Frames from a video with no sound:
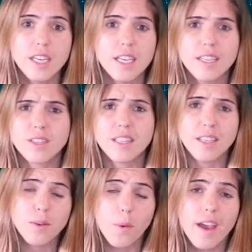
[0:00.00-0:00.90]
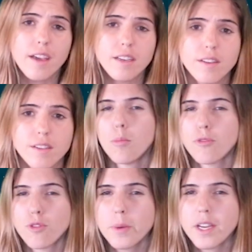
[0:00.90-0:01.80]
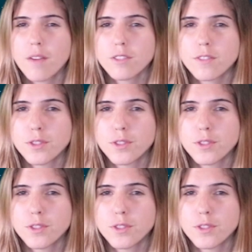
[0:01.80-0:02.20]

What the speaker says: in a clean way. Before we cover